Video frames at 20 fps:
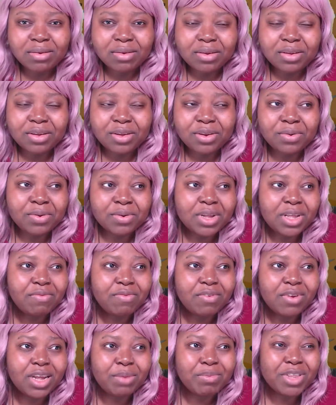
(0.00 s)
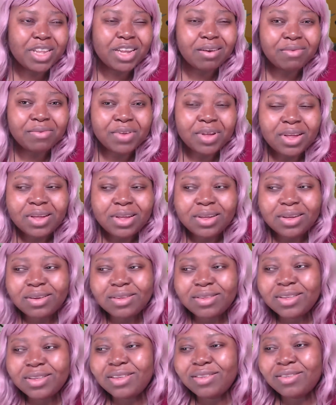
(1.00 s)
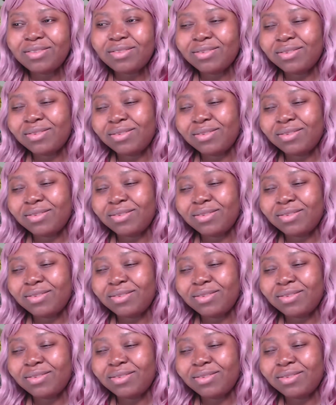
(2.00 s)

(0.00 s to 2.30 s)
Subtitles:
you know, if not himself? Because he's...